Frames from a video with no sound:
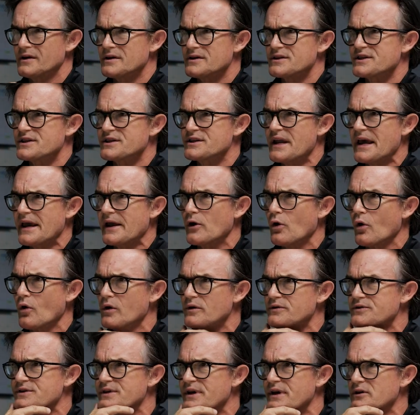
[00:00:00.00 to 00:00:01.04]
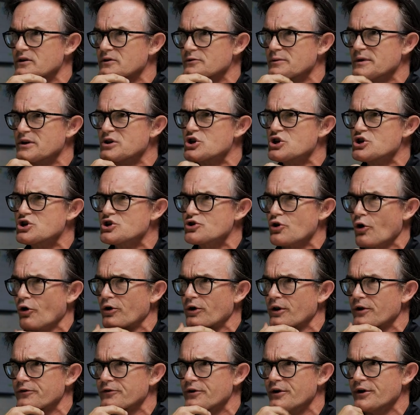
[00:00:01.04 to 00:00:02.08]
Snake oil salesman,
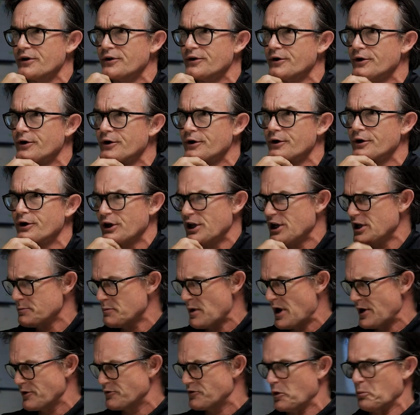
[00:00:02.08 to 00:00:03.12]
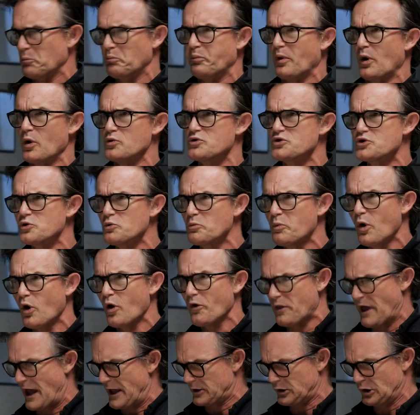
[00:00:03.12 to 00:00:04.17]
charlatan. He made the BOSU ball,
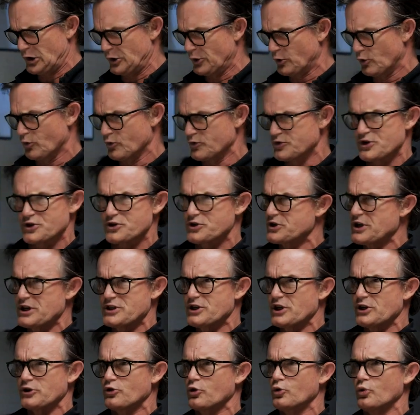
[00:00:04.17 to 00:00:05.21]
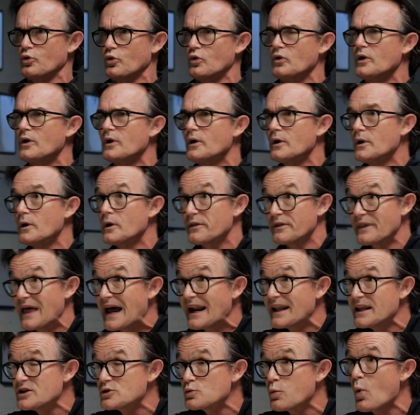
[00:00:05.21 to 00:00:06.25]
that little sissy tool.
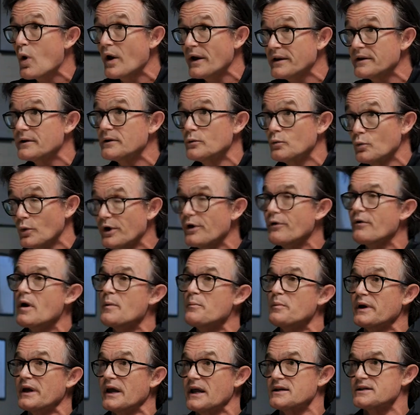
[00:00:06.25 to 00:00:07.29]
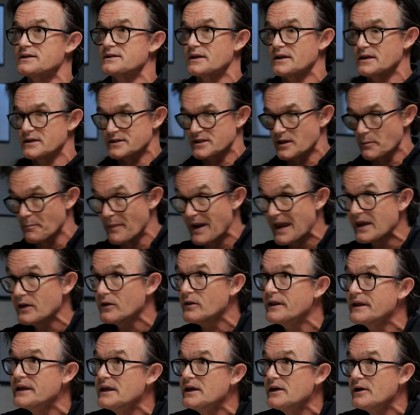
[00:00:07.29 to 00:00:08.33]
That is what we're up against, is the
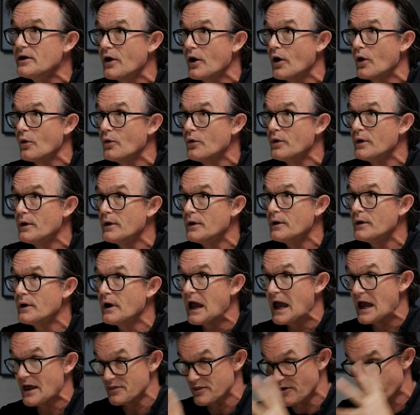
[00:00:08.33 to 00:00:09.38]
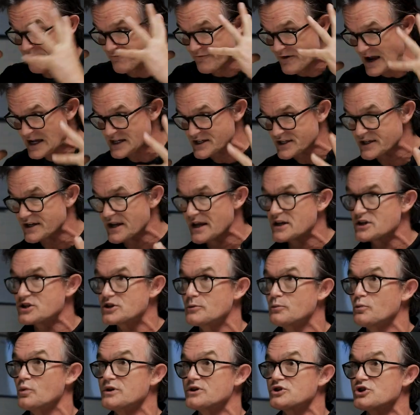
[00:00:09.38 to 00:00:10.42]
male ego and the
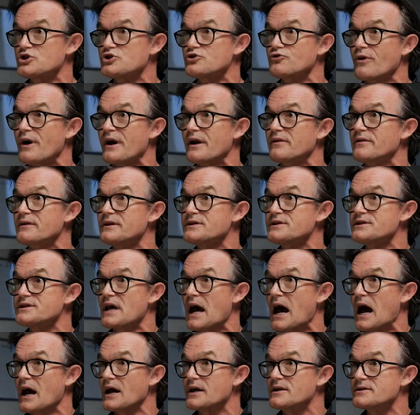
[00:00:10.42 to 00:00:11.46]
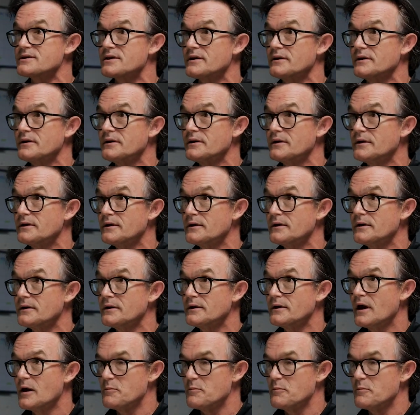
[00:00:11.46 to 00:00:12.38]
fascination with strength and size. Mm-hmm.